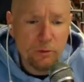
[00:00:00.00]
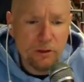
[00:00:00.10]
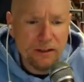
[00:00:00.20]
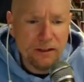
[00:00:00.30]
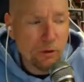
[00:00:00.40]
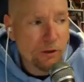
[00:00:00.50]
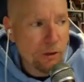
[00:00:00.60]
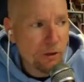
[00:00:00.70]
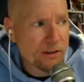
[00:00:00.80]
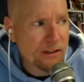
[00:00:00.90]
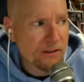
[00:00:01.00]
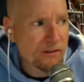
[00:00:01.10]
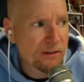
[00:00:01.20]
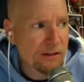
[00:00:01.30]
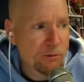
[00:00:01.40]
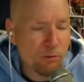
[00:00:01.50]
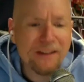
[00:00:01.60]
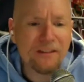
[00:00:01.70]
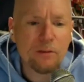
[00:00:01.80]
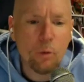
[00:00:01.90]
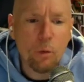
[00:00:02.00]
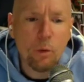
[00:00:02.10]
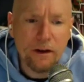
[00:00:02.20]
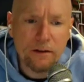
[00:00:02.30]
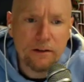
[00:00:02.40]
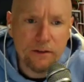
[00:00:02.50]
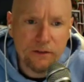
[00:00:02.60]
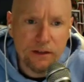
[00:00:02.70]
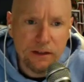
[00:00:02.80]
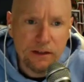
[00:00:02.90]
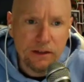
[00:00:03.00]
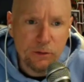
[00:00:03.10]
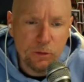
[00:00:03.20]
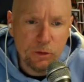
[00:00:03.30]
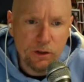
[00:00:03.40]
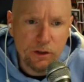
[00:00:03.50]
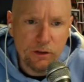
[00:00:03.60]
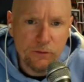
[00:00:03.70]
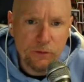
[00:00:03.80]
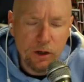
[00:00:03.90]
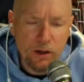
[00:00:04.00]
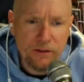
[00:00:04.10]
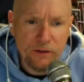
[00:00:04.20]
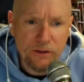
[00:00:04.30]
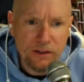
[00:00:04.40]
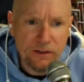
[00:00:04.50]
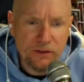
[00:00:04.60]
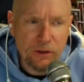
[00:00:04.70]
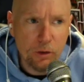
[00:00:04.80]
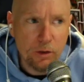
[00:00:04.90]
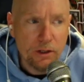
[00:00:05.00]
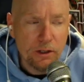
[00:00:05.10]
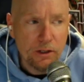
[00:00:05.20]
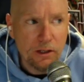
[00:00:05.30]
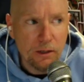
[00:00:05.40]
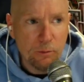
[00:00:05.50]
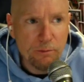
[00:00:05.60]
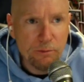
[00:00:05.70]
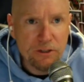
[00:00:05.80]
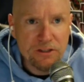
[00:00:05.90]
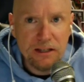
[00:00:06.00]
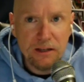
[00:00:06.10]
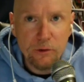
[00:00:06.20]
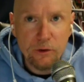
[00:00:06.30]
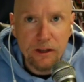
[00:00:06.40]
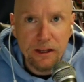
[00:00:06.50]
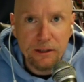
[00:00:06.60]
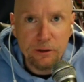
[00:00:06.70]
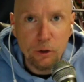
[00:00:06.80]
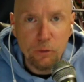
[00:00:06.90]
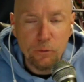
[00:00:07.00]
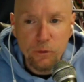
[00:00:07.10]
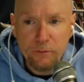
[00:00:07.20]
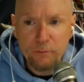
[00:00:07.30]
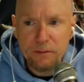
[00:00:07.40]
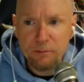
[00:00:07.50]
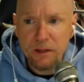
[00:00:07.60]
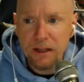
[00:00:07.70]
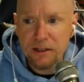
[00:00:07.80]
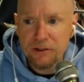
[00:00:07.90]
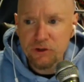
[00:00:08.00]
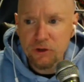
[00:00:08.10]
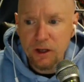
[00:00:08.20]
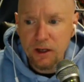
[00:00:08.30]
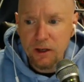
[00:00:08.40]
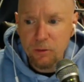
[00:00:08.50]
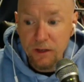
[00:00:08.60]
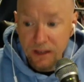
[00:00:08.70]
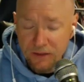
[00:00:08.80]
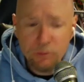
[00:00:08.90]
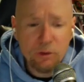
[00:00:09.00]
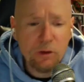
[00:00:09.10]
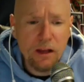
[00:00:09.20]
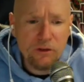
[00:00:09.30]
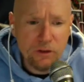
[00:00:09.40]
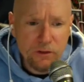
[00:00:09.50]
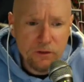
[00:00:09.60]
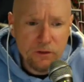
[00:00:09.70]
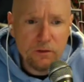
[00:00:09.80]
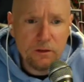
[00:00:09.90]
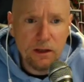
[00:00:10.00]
And we were like, well, you know what? Let's raise some awareness for heart disease. So we put together a GoFundMe page. We got some donations.